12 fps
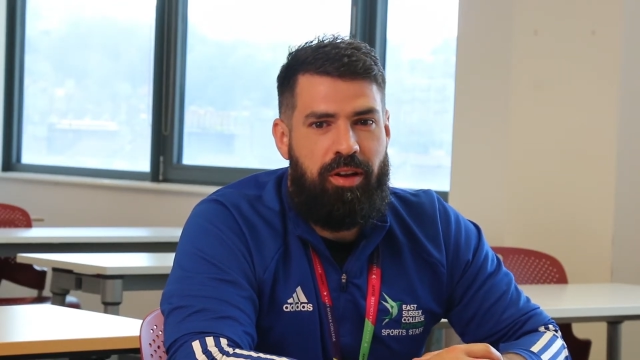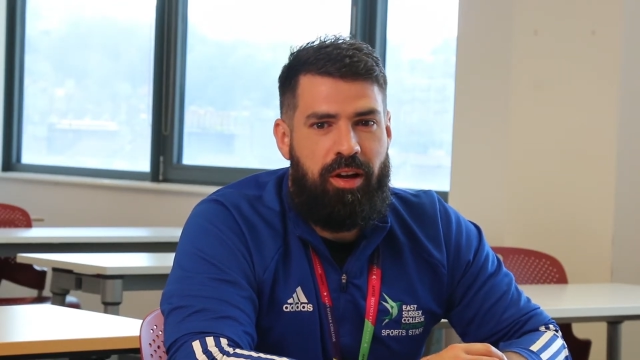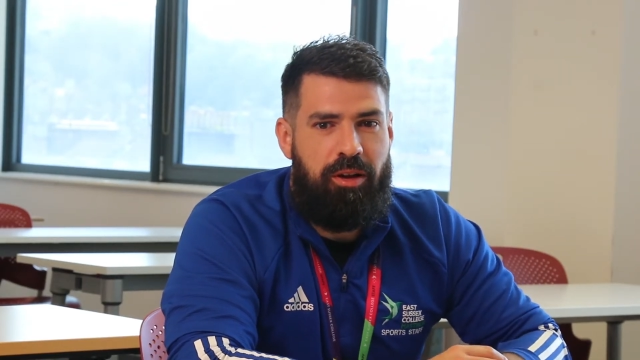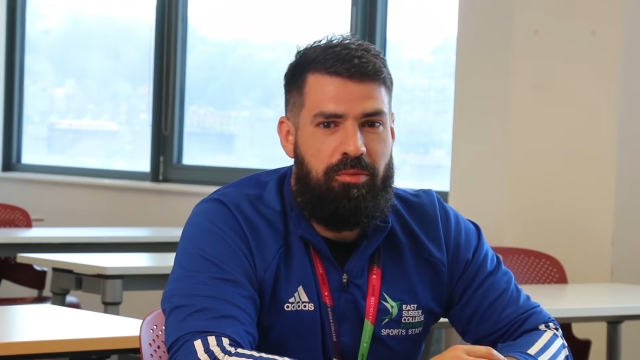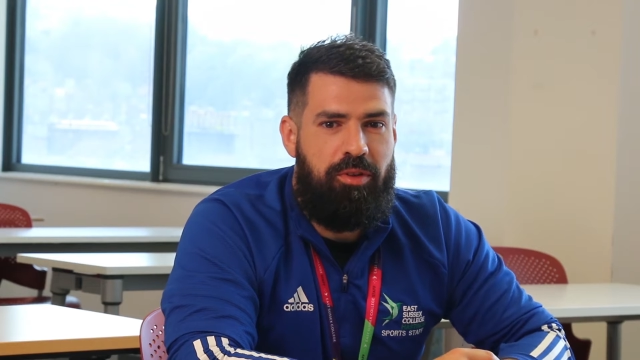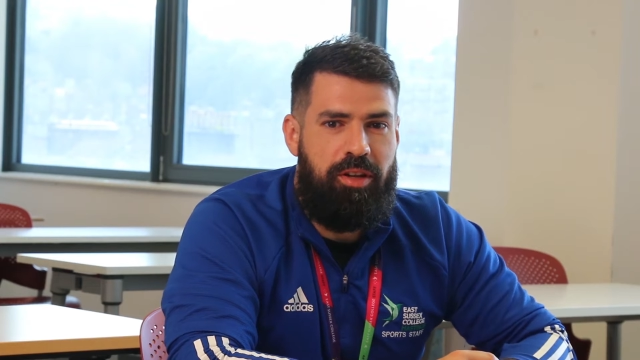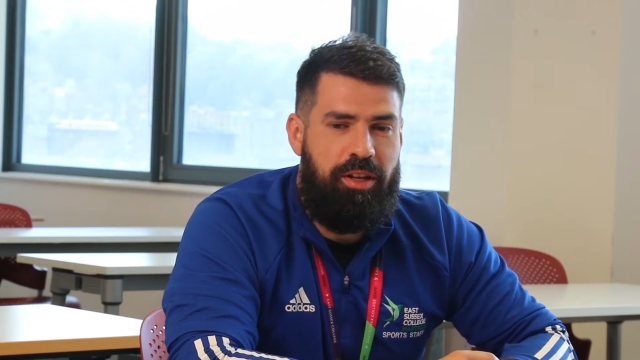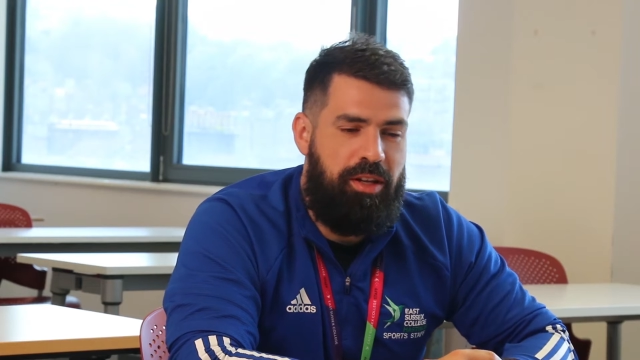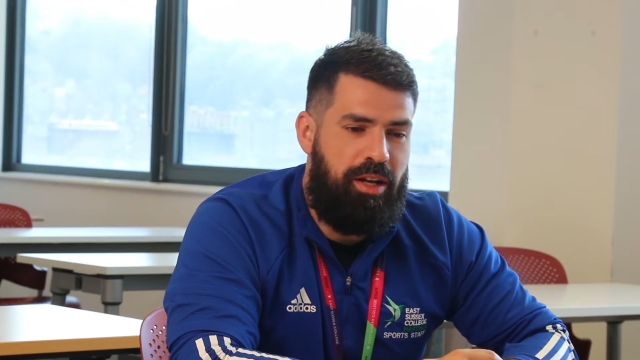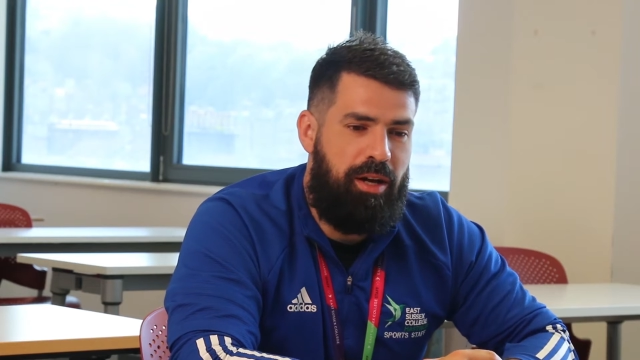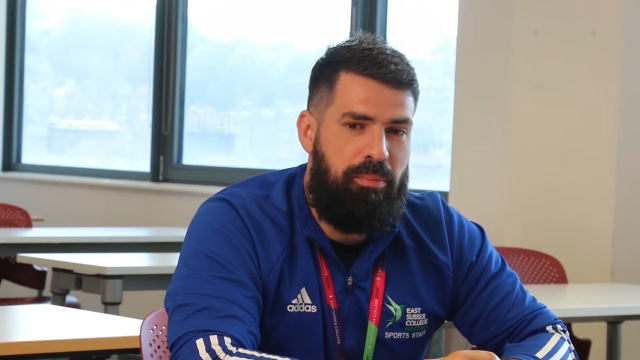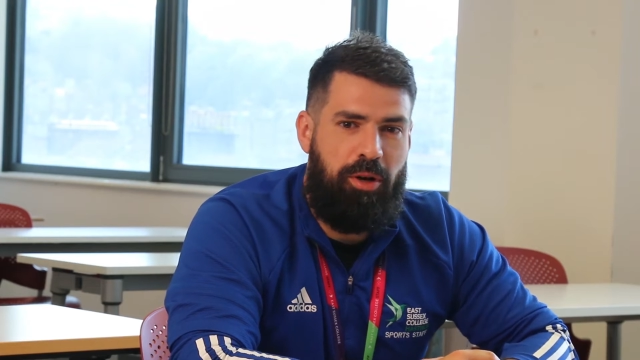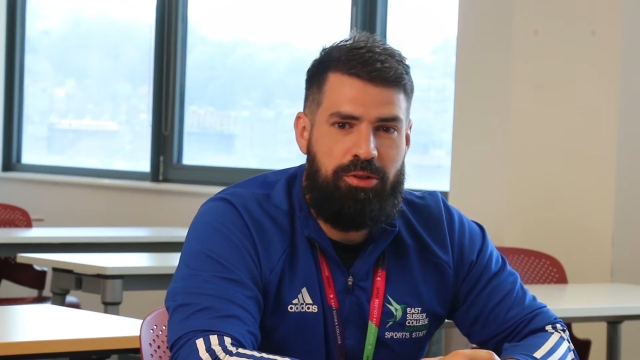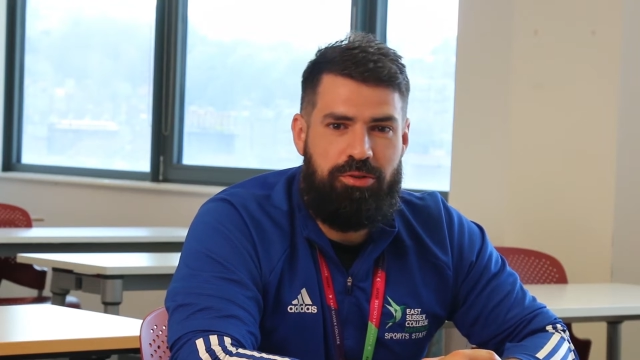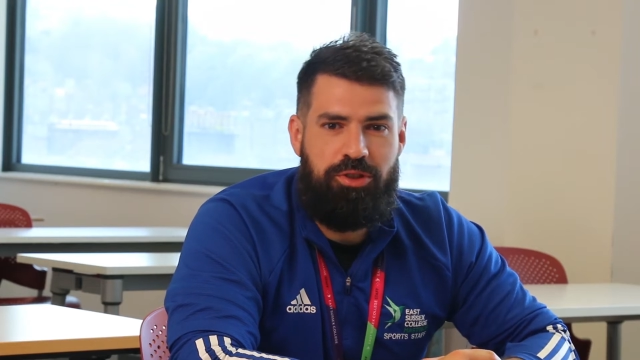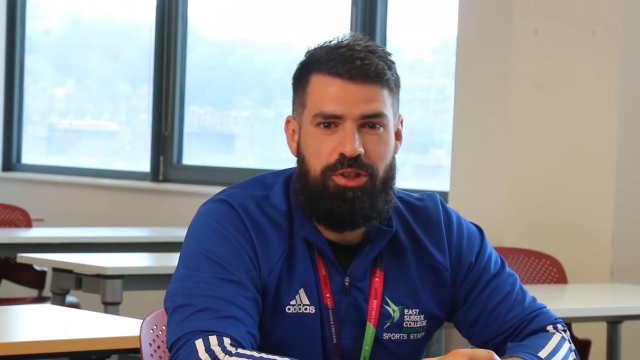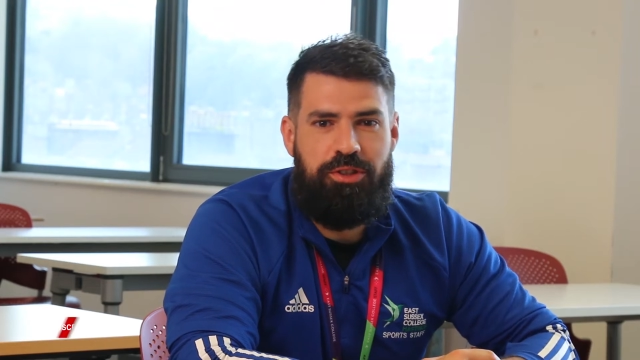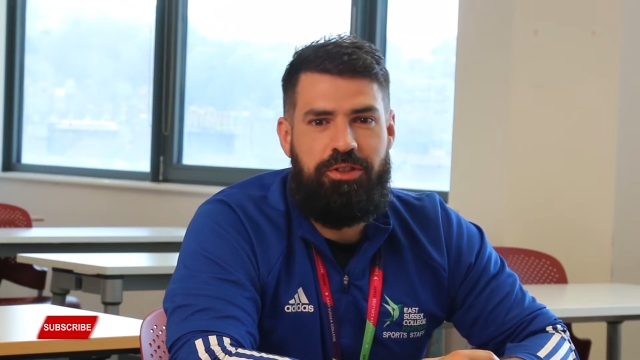I'm the
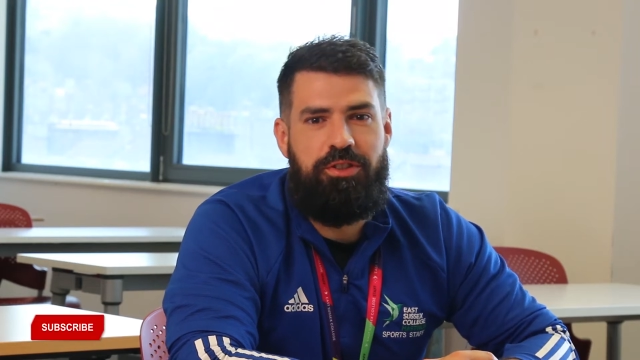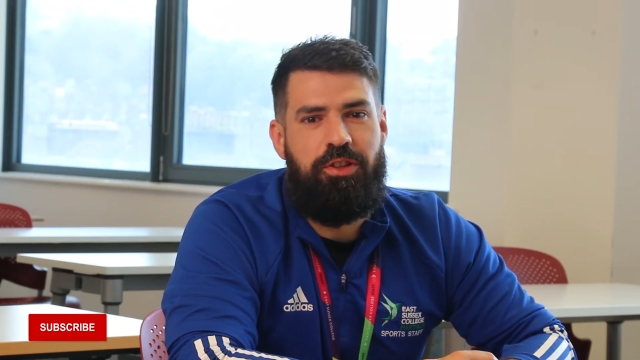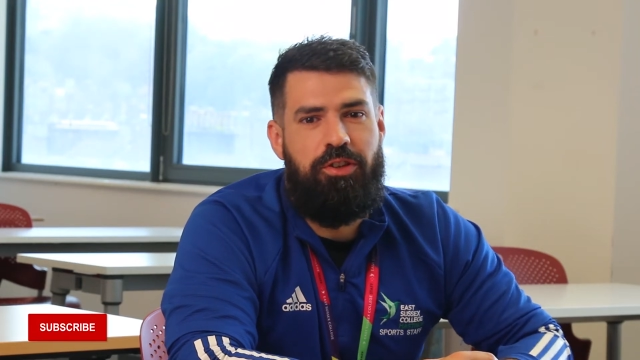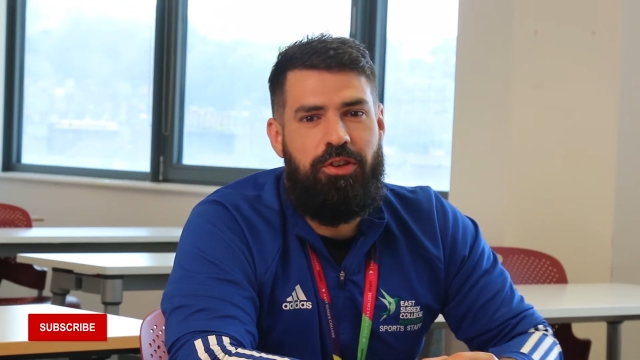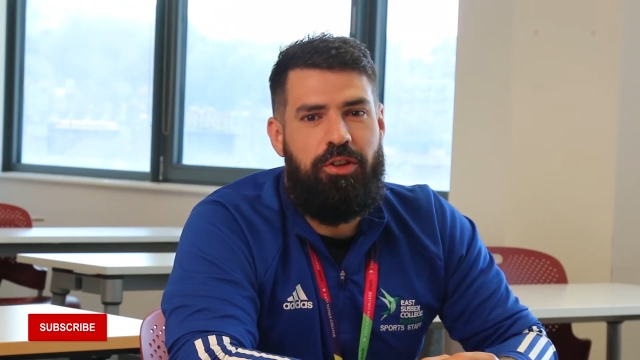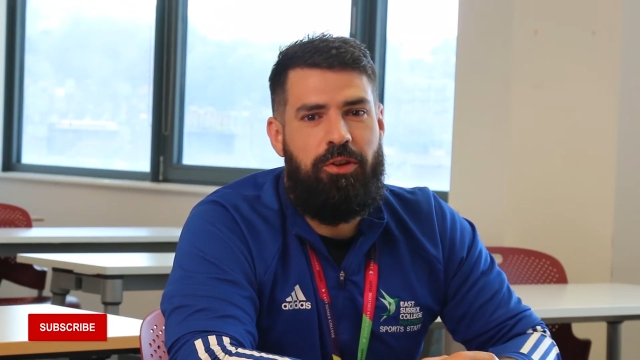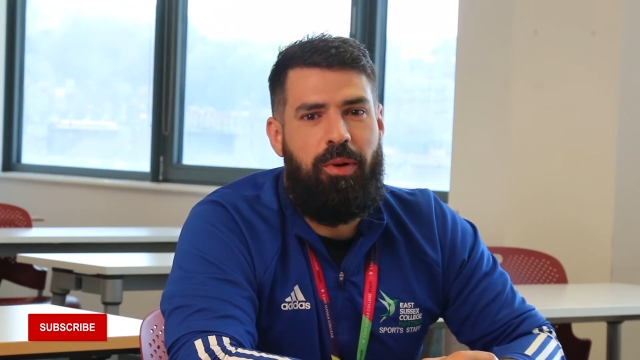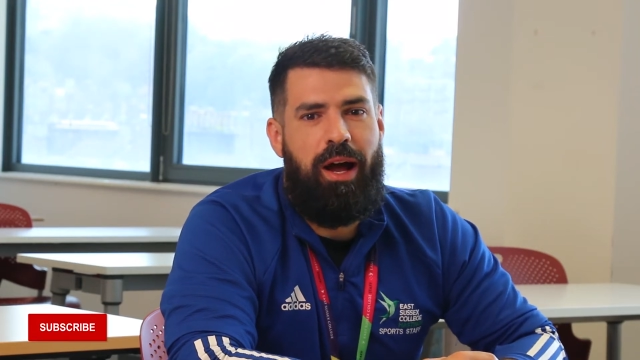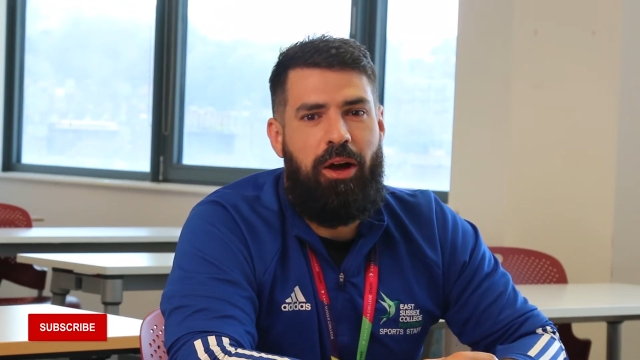personal tutor to the new